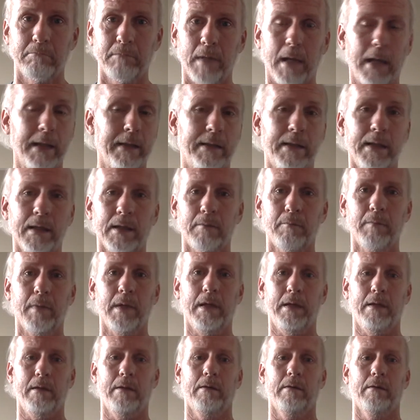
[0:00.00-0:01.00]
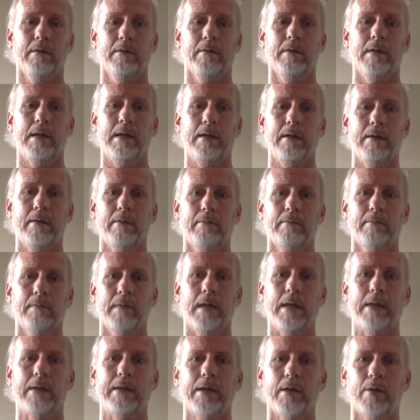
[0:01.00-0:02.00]
I dig me, right?
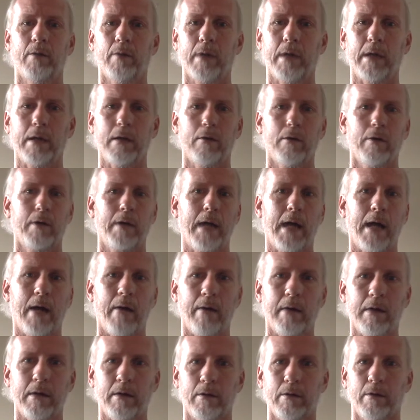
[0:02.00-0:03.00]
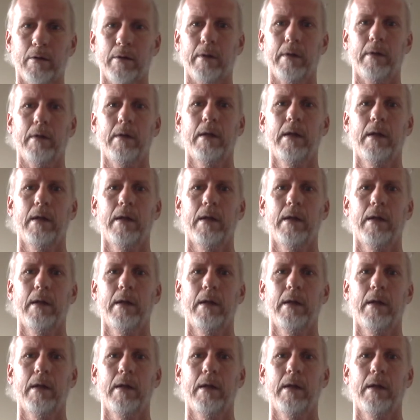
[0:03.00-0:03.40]
I dig what I learn, how I learn.